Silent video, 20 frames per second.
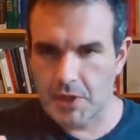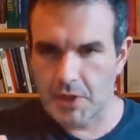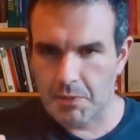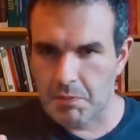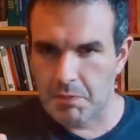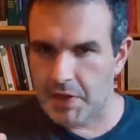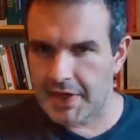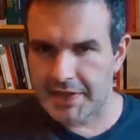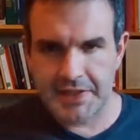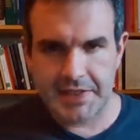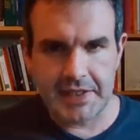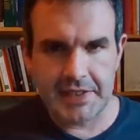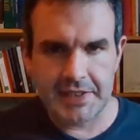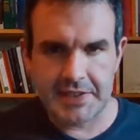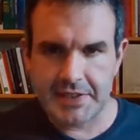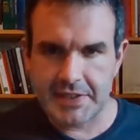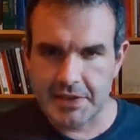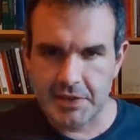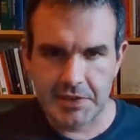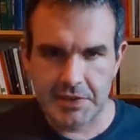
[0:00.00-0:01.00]
but it's
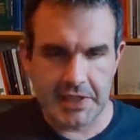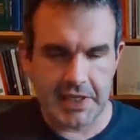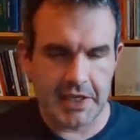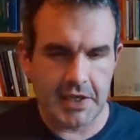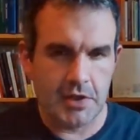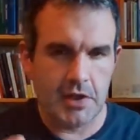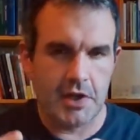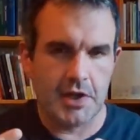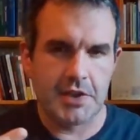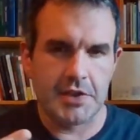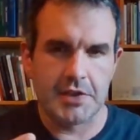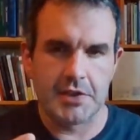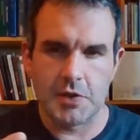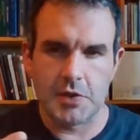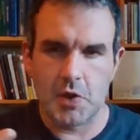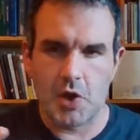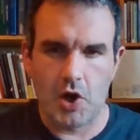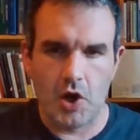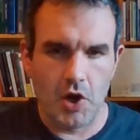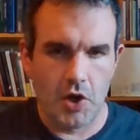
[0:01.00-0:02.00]
still taking on, you
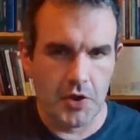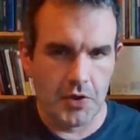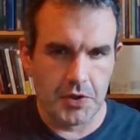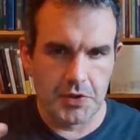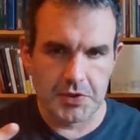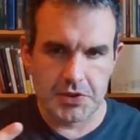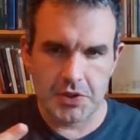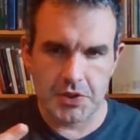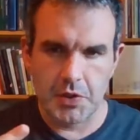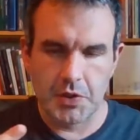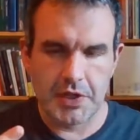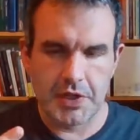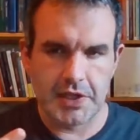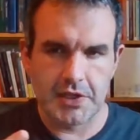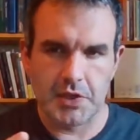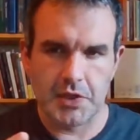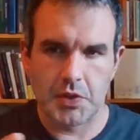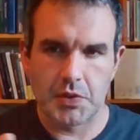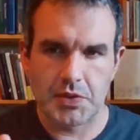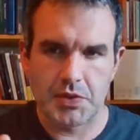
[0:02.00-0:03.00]
know, all those oaky
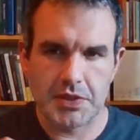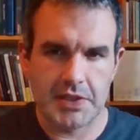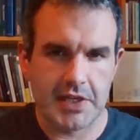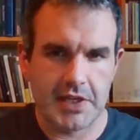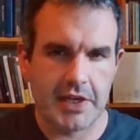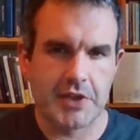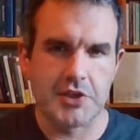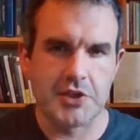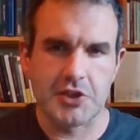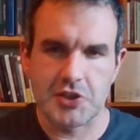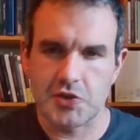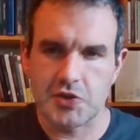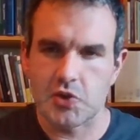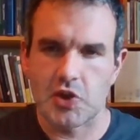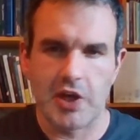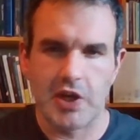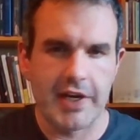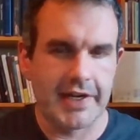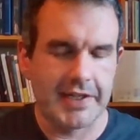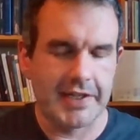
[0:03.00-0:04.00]
notes and just
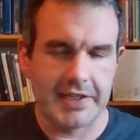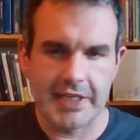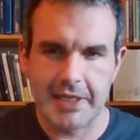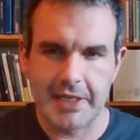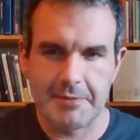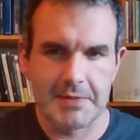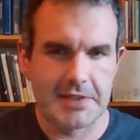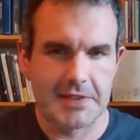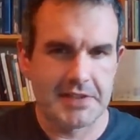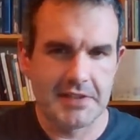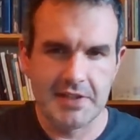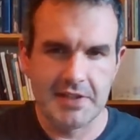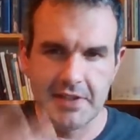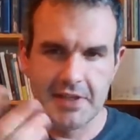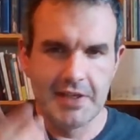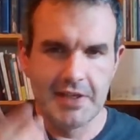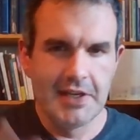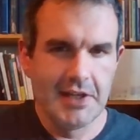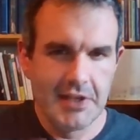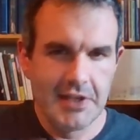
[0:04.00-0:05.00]
trying to keep its
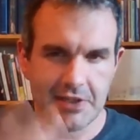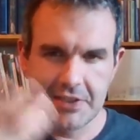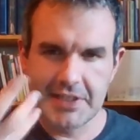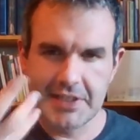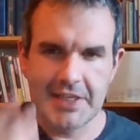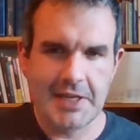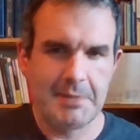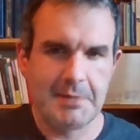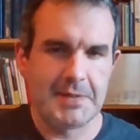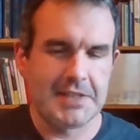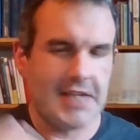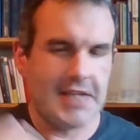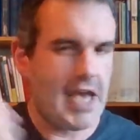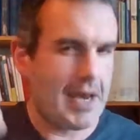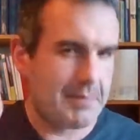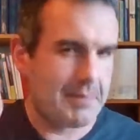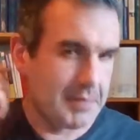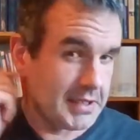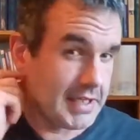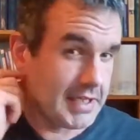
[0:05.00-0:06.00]

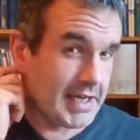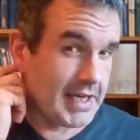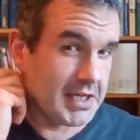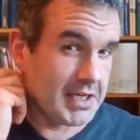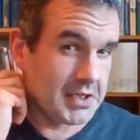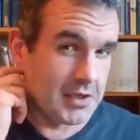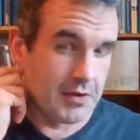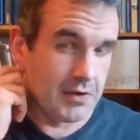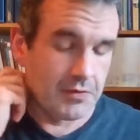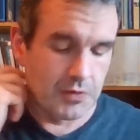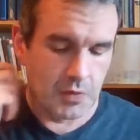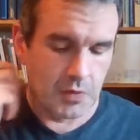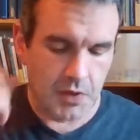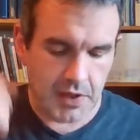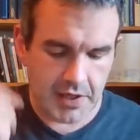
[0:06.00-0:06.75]
apple-y head over